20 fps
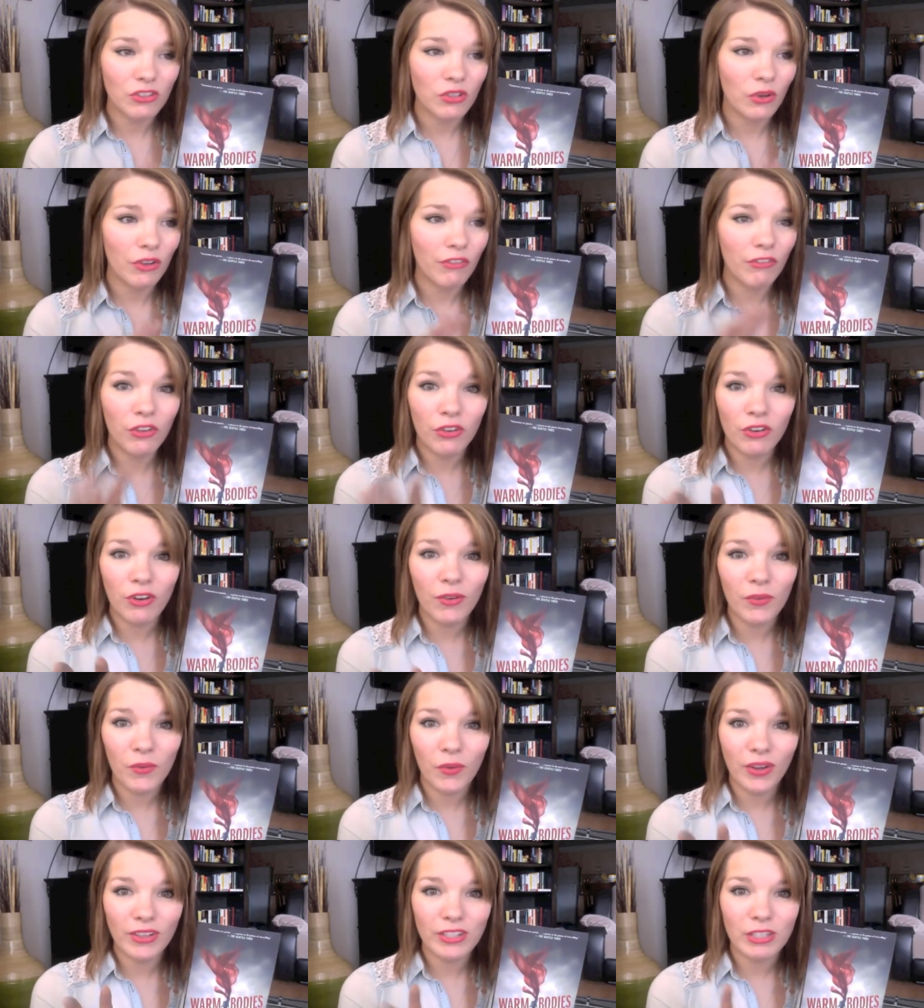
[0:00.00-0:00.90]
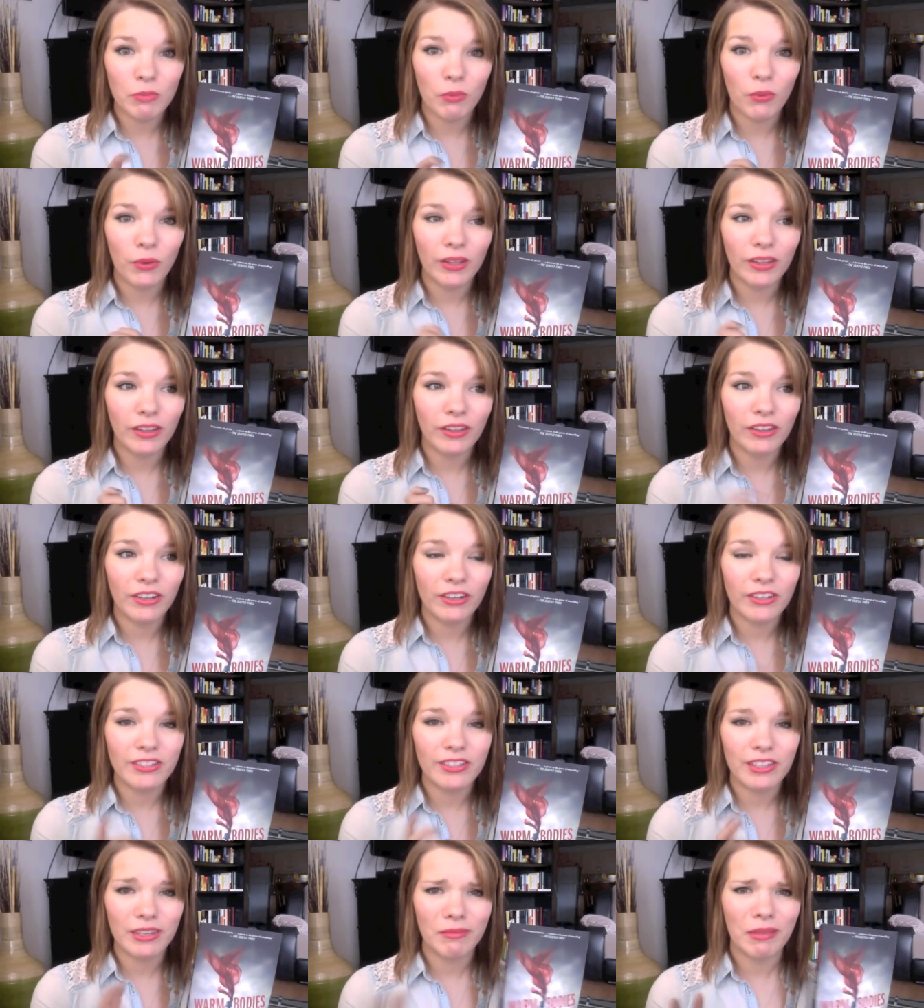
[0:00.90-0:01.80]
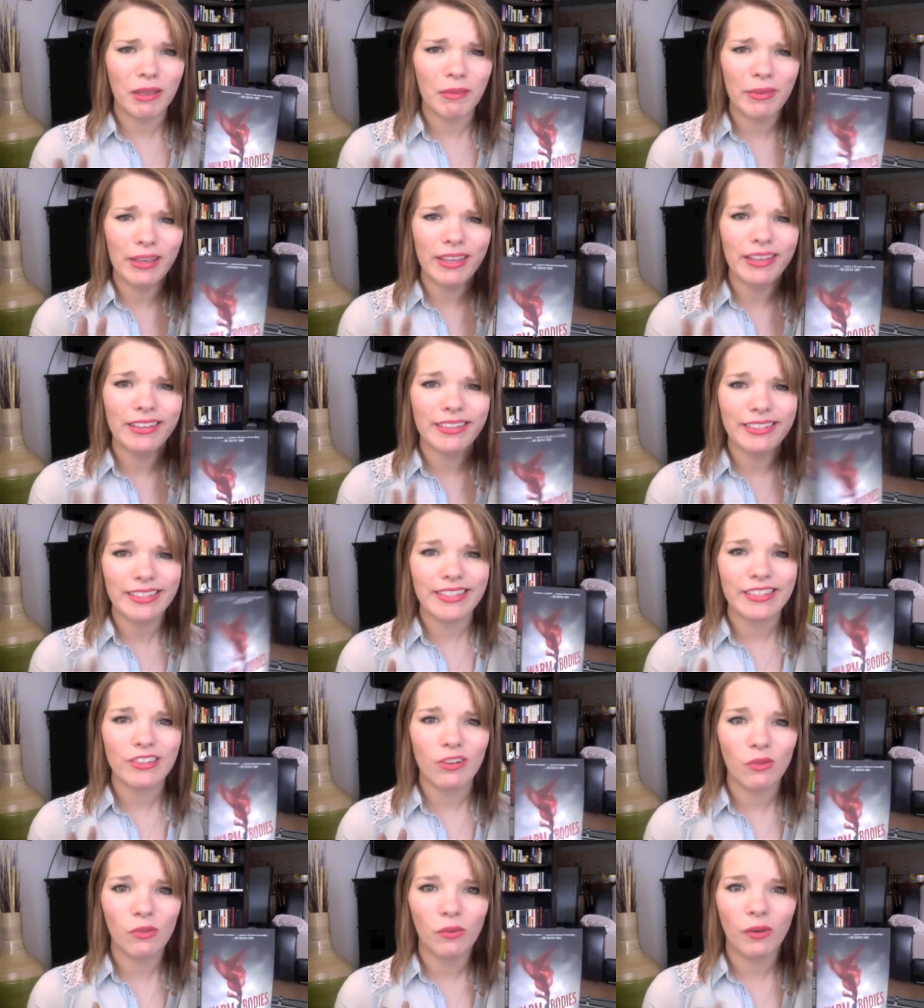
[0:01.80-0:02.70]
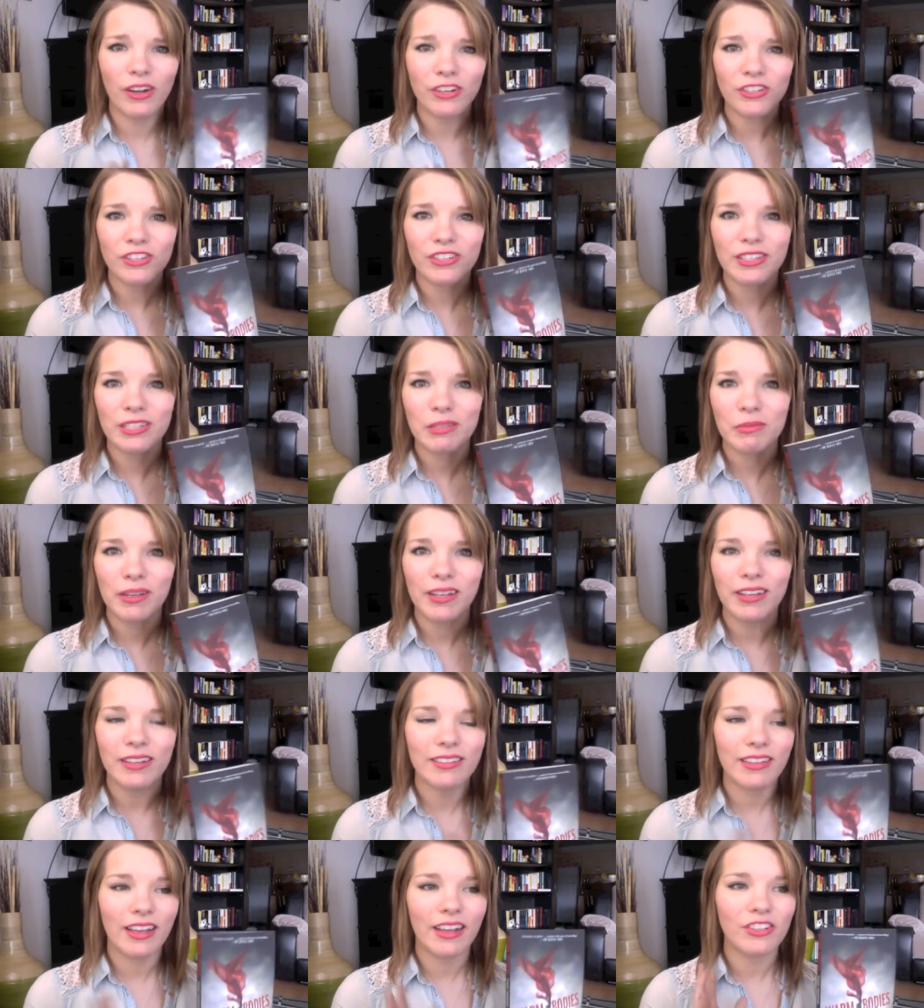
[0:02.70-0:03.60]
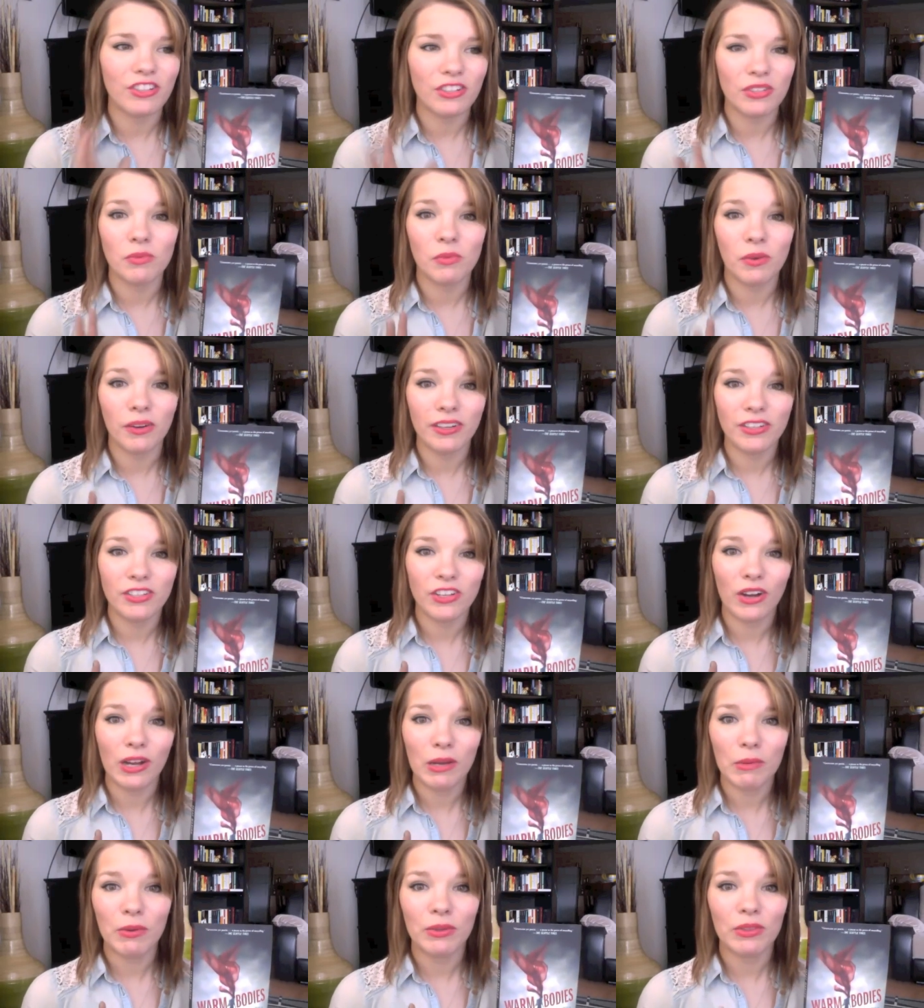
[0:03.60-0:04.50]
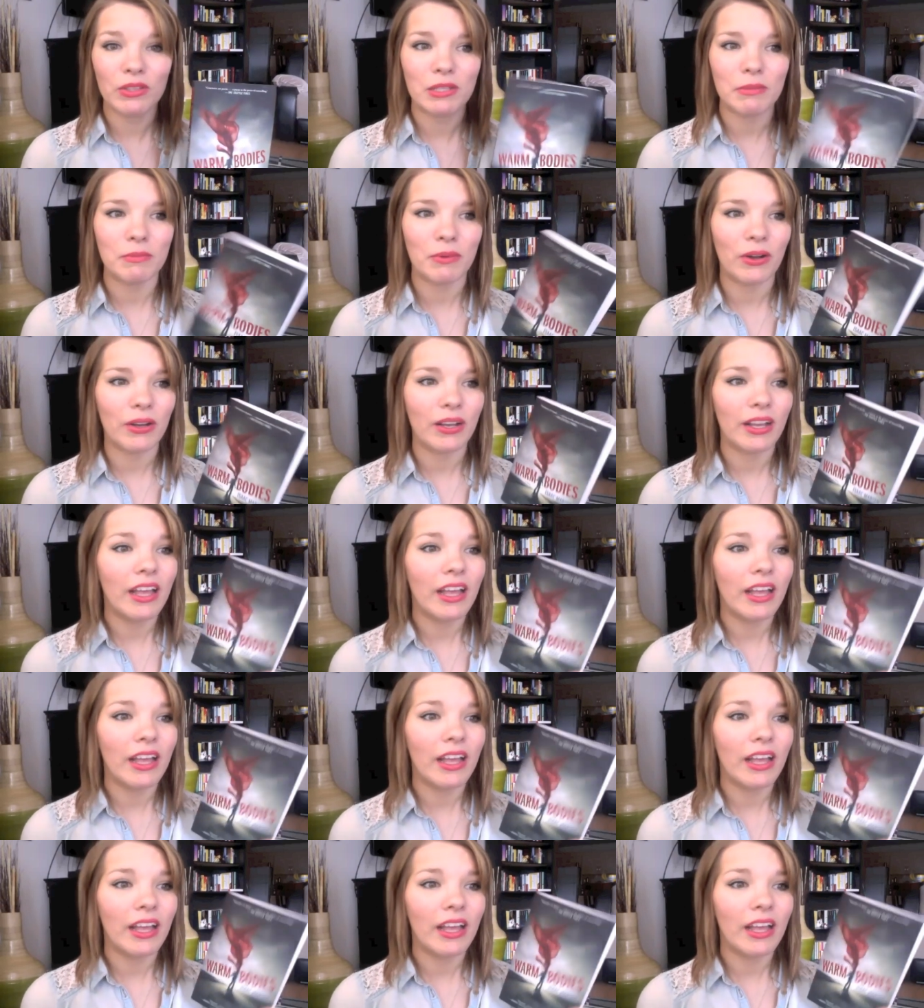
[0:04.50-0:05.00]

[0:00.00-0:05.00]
So if you don't want spoiler alerts, then maybe don't watch this because I just want to talk about this book.